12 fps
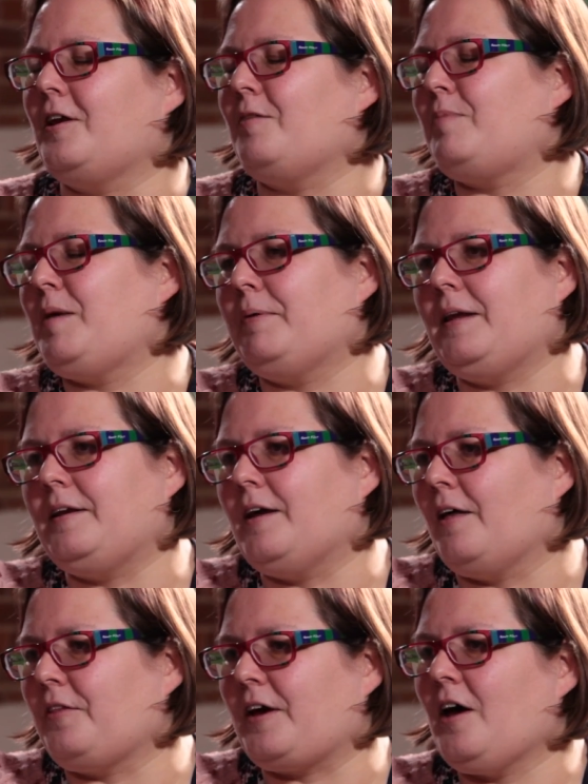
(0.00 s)
people in
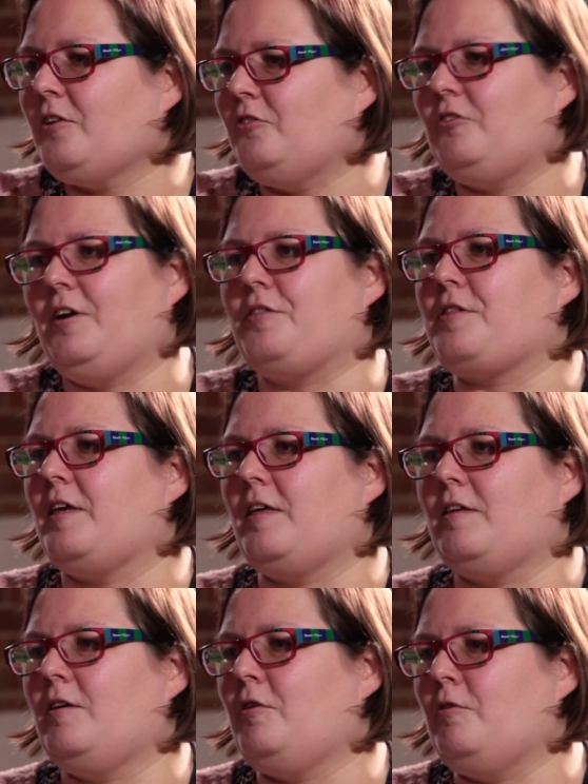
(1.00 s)
other countries
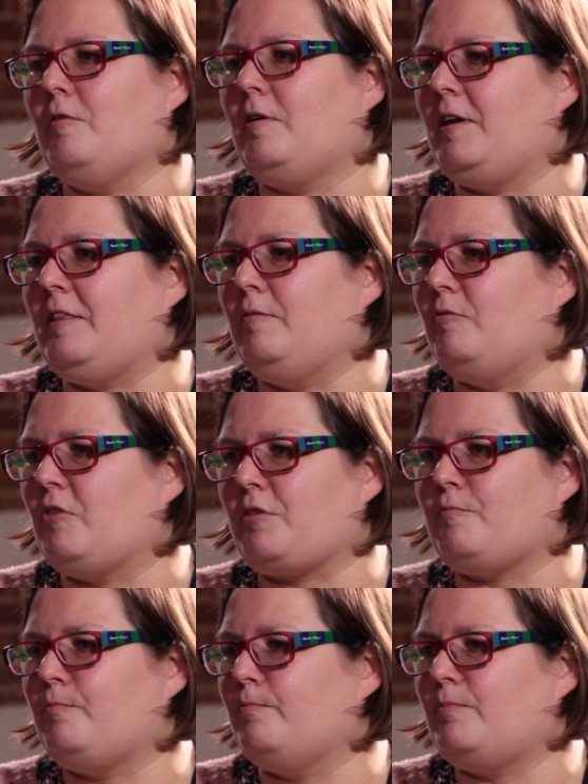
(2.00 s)
who are in
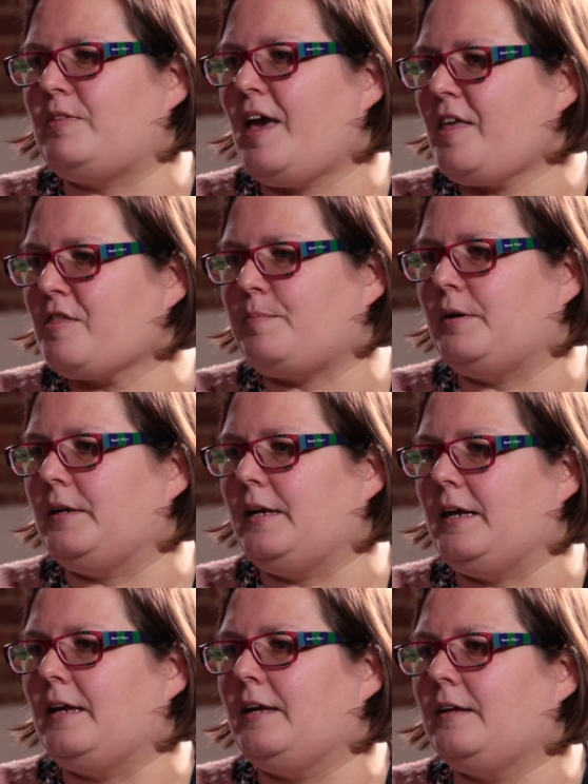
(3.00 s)
just desperate
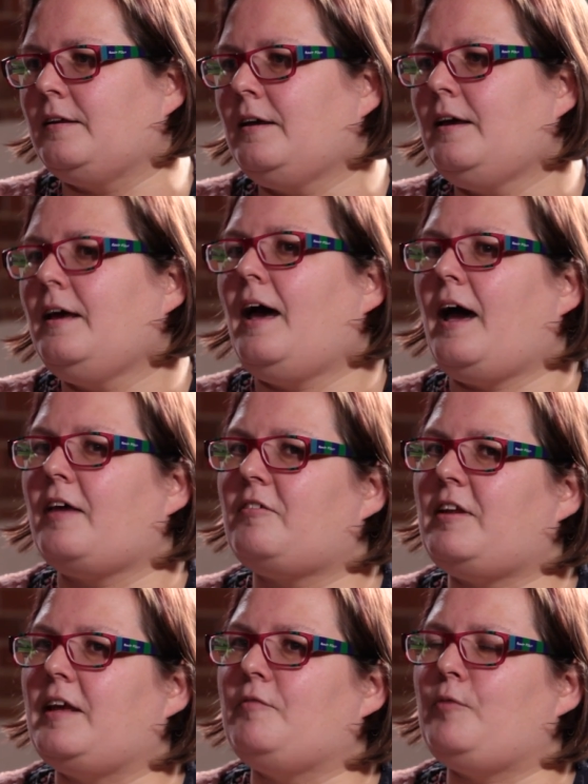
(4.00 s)
need.
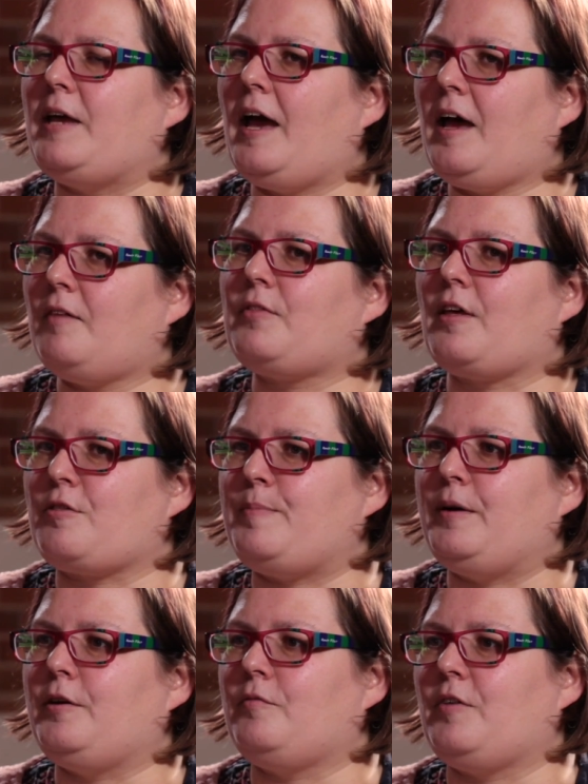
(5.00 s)
Actually, if we have that
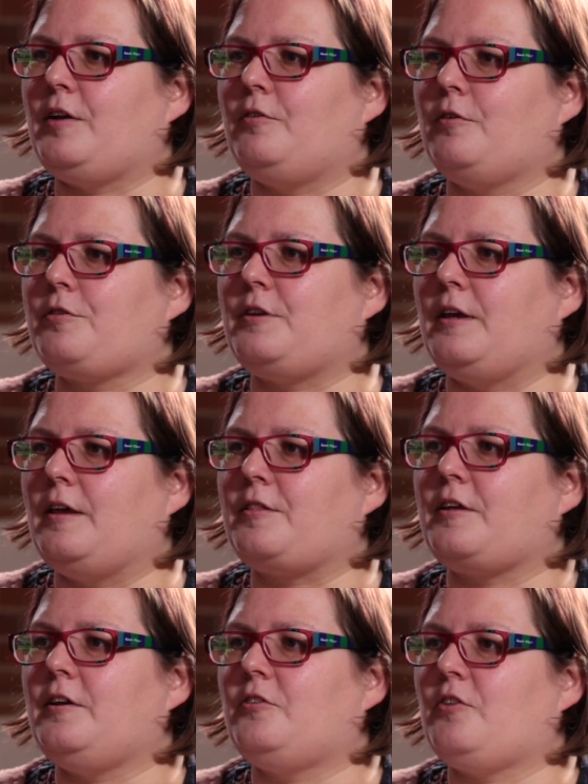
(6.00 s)
spirit of generosity, it's
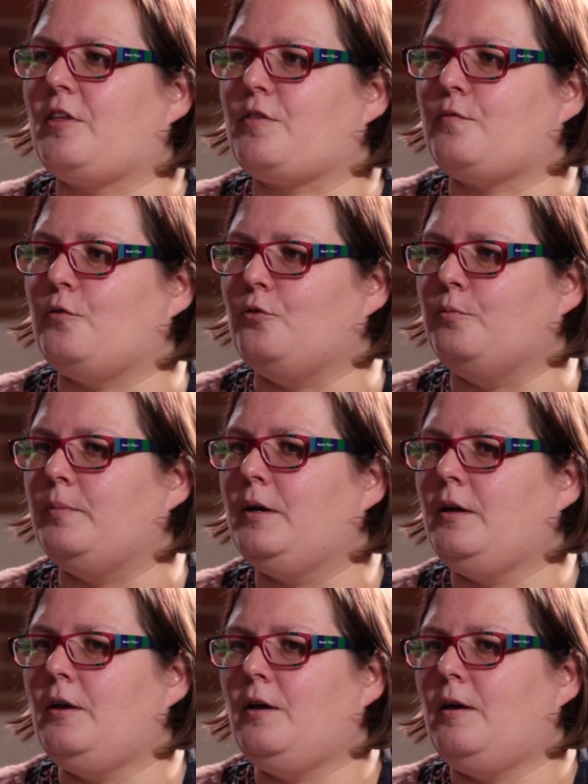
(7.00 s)
going to transform
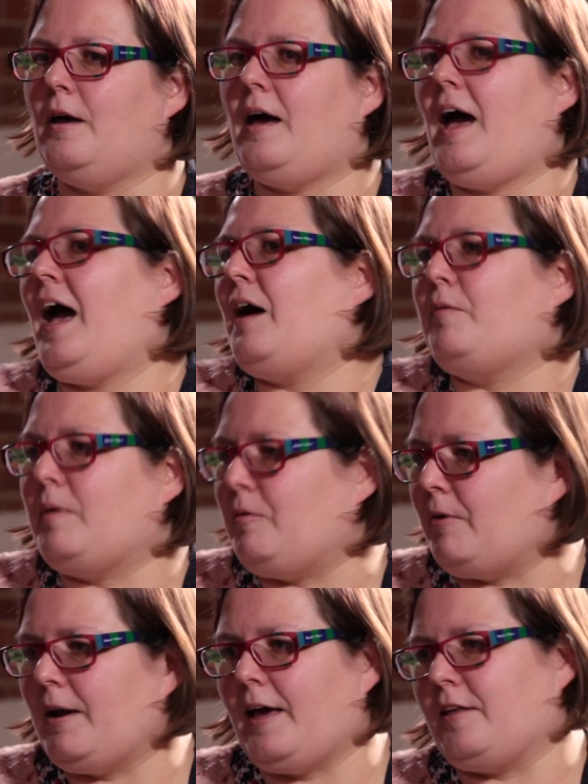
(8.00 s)
how we
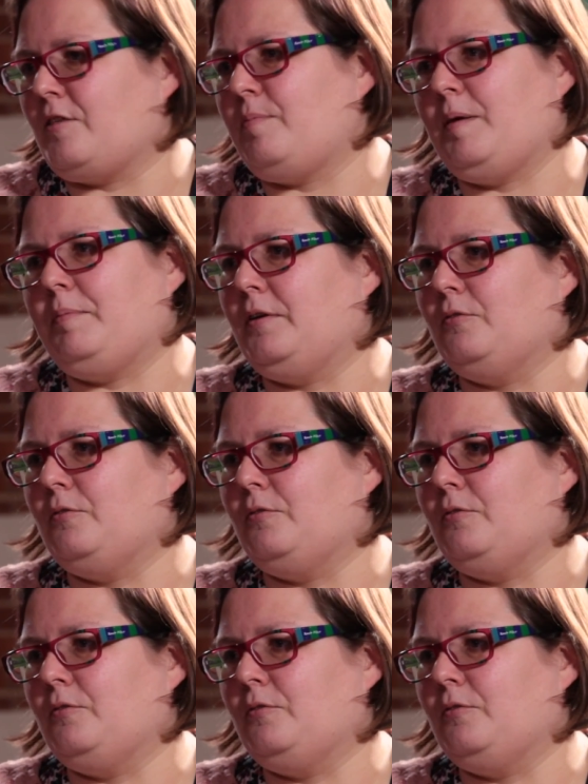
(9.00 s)
relate to people in